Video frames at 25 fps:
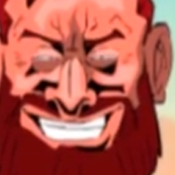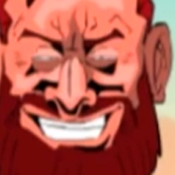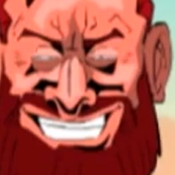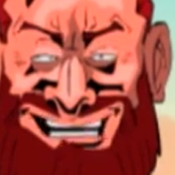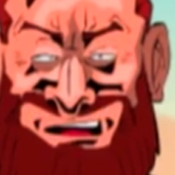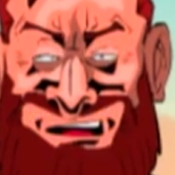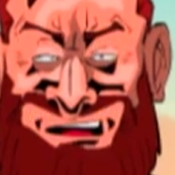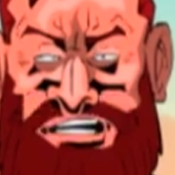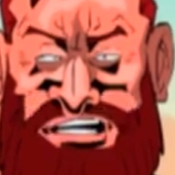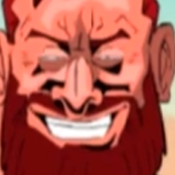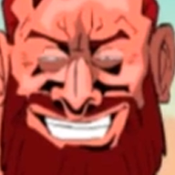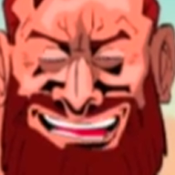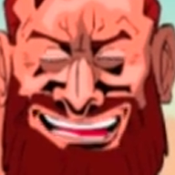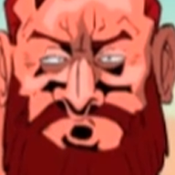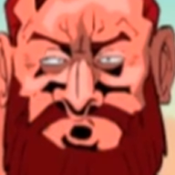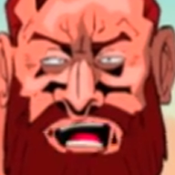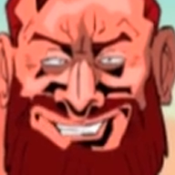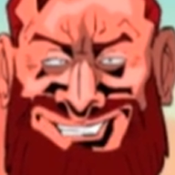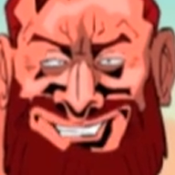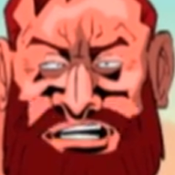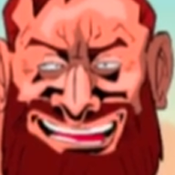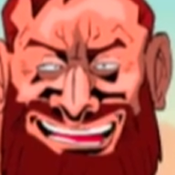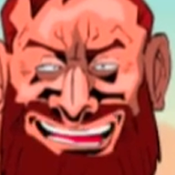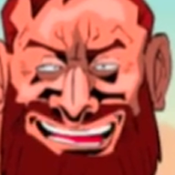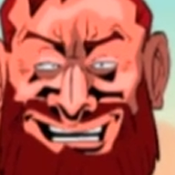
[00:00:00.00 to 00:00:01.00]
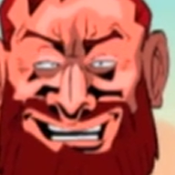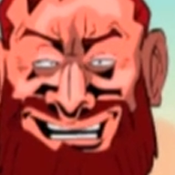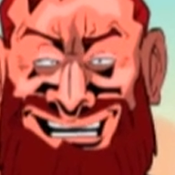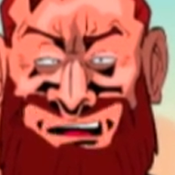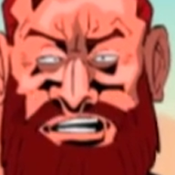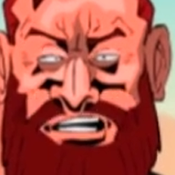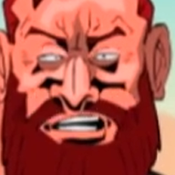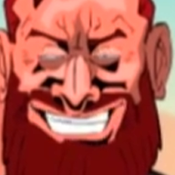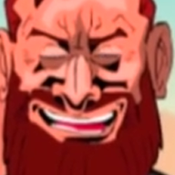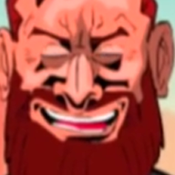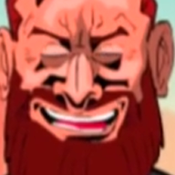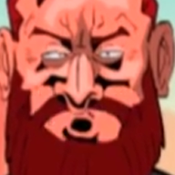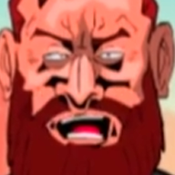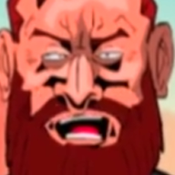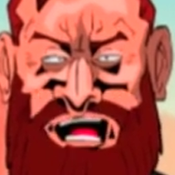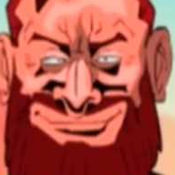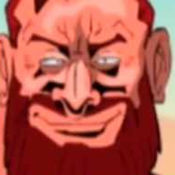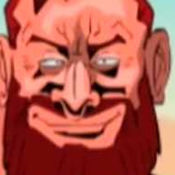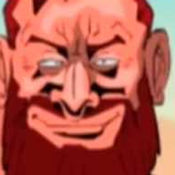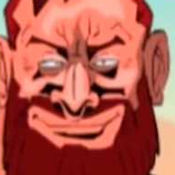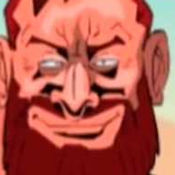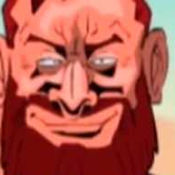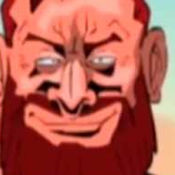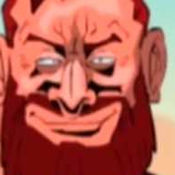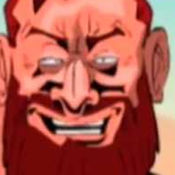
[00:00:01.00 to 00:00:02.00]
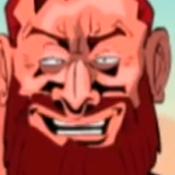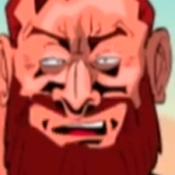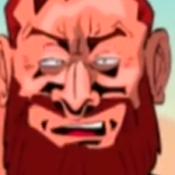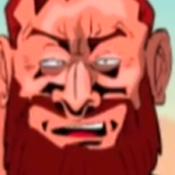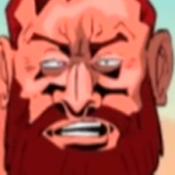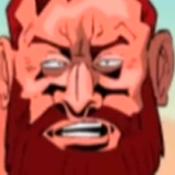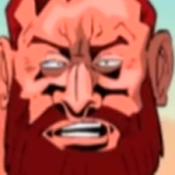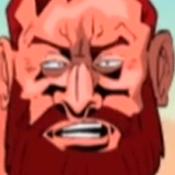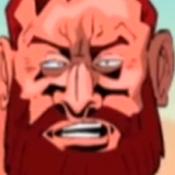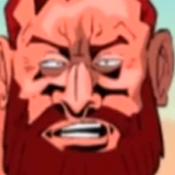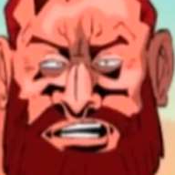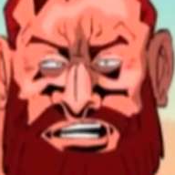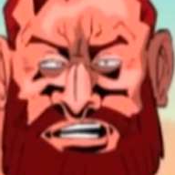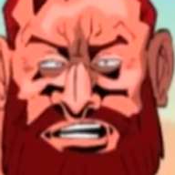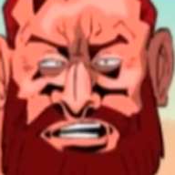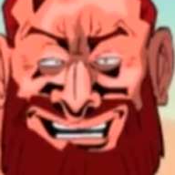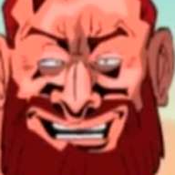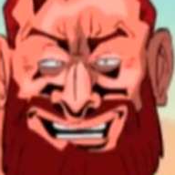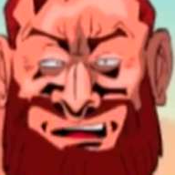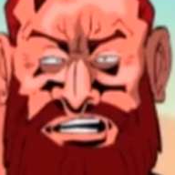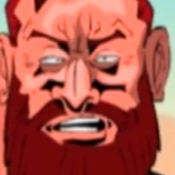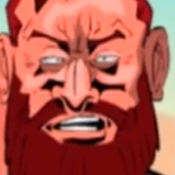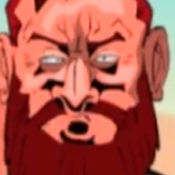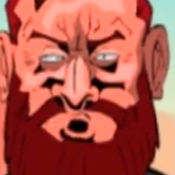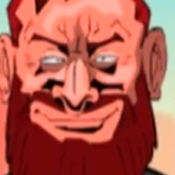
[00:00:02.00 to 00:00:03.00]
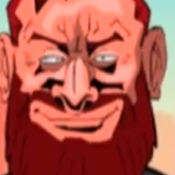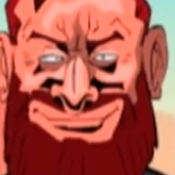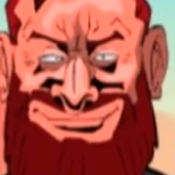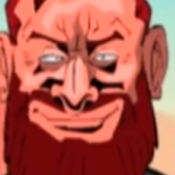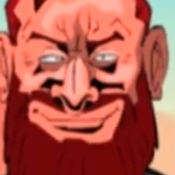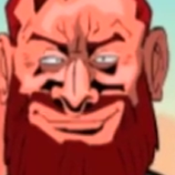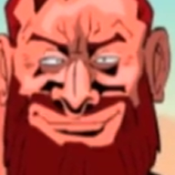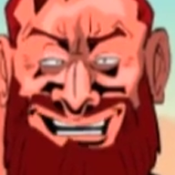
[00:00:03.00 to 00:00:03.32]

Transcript: But it's not to put anybody down. It's, uh, you know.